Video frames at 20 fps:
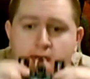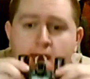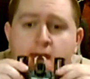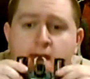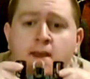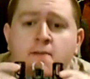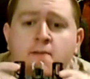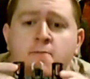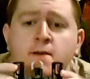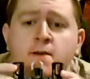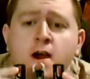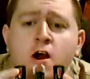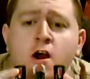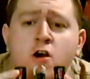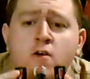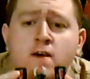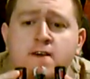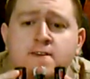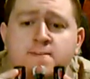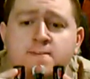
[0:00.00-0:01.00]
And here we
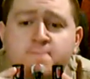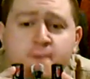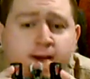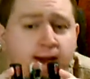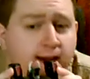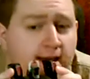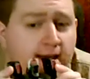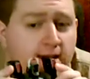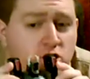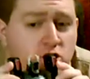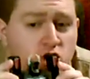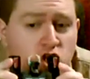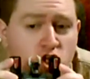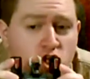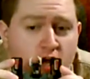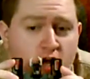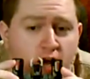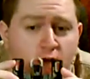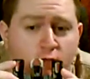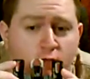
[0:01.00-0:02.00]
go, he's back in
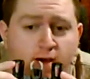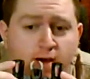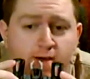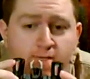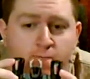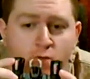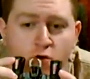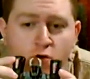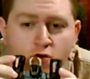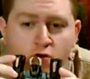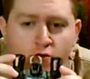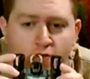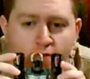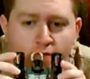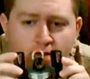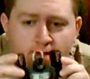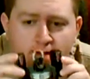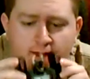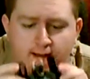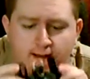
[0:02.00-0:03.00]
Shockwave mode.
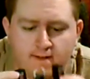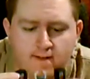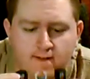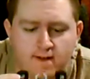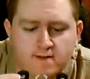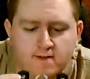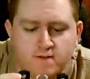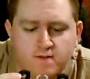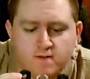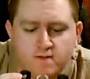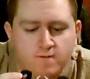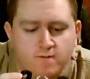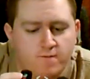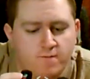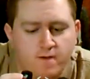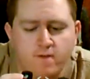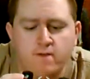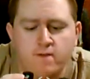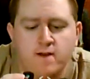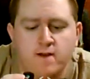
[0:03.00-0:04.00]
Really nice,
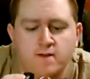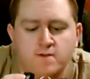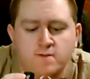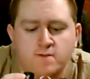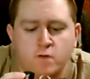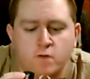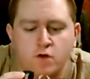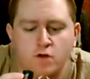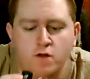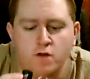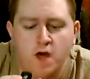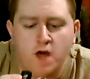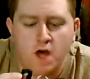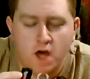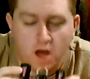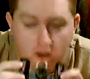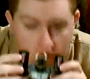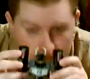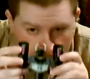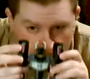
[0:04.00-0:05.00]
very nice mode.
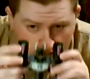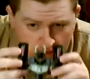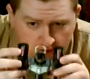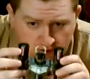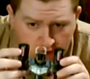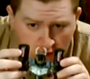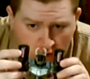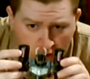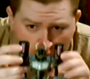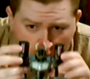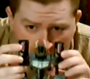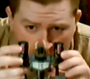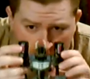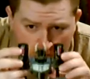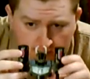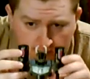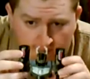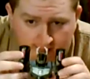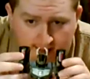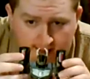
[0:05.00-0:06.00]
Very tall,
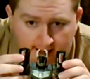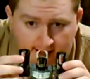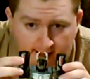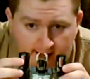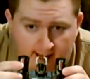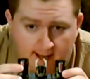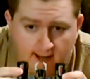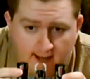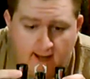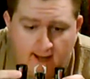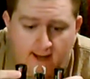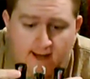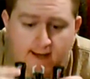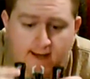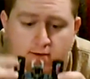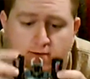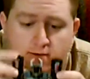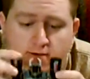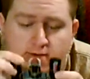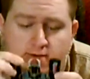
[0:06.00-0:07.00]
very lanky.
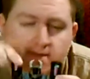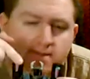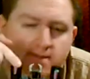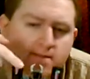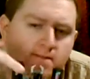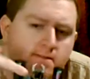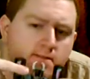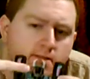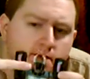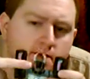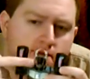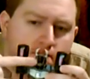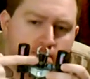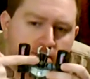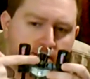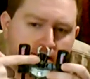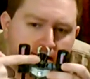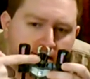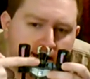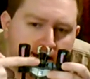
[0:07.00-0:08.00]
Here's
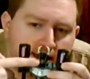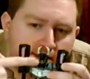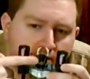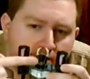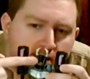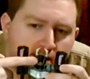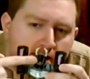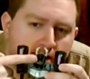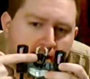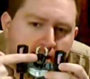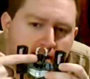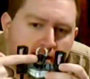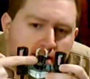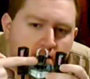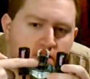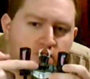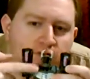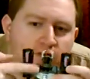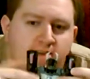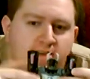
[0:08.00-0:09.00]
his
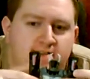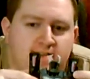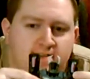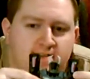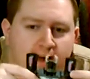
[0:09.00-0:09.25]
face.